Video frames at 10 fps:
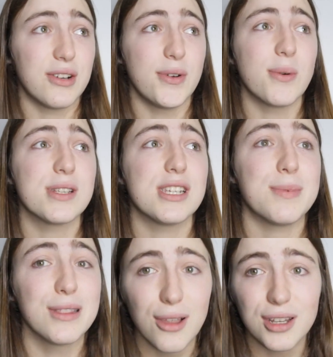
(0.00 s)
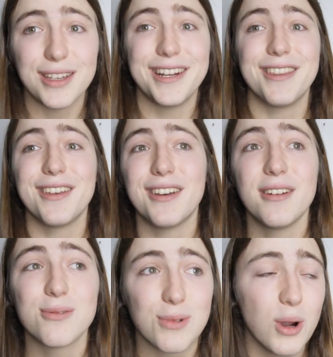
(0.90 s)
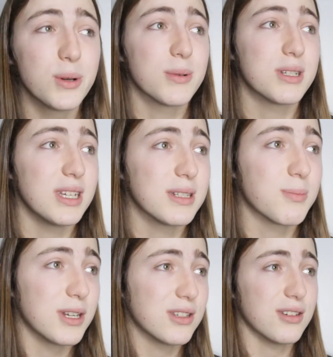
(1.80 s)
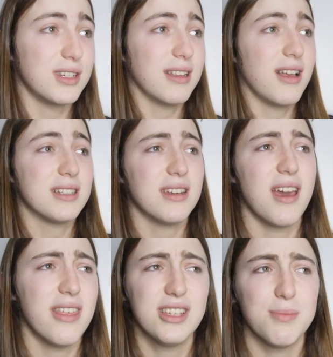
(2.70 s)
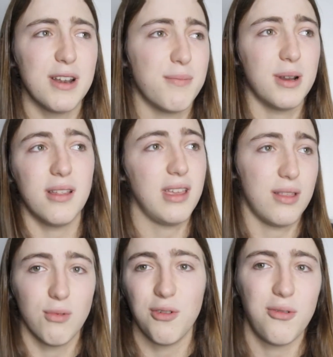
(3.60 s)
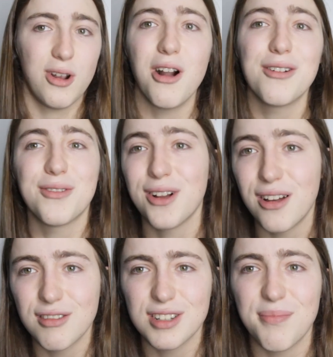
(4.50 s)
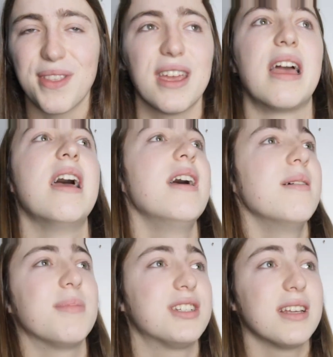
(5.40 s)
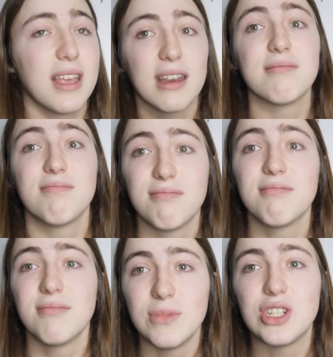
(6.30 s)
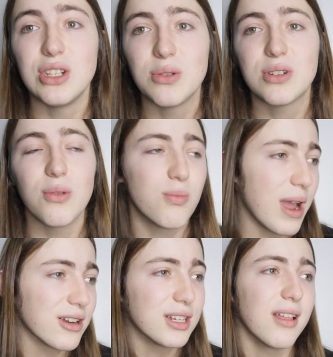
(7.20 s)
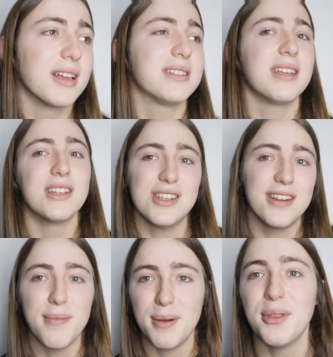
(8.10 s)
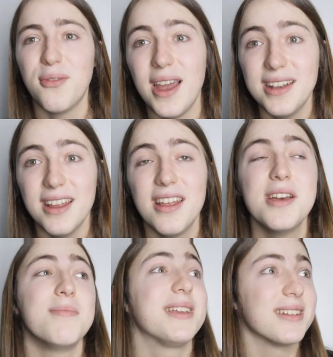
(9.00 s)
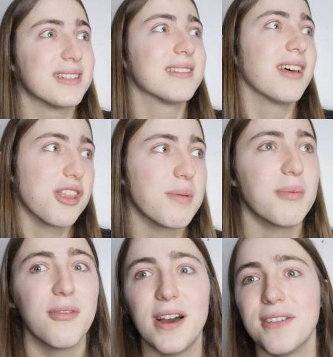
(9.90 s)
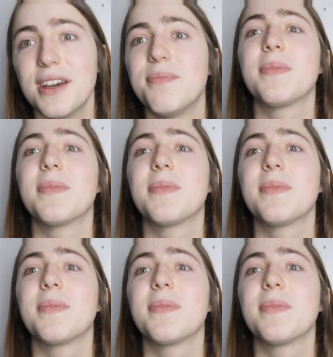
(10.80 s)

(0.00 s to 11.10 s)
her phone and she had been looking on the road where she was pretty sure she had lost it. I think she might have put it on like the roof of her car and forgotten or something. But she had like, she knew where she lost it and she had not been able to find it because the other people found it.